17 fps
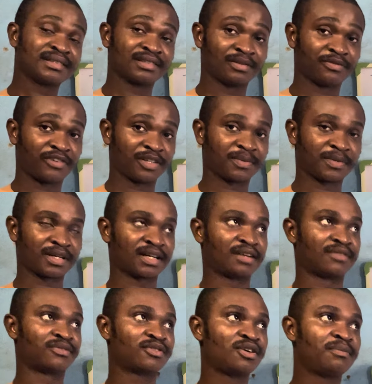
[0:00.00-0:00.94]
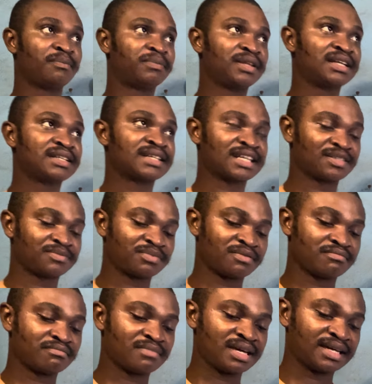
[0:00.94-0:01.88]
The first paragraph. Complaint has
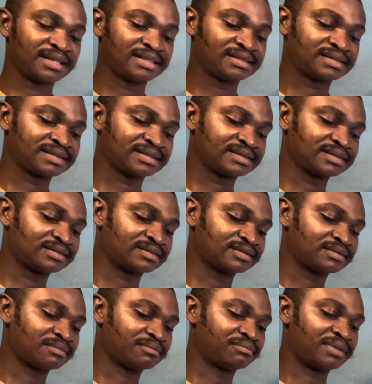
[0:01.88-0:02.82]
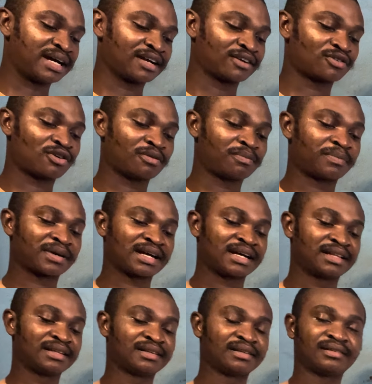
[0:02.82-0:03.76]
been made by
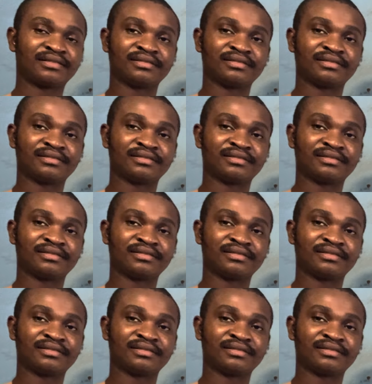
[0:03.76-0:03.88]
Corporal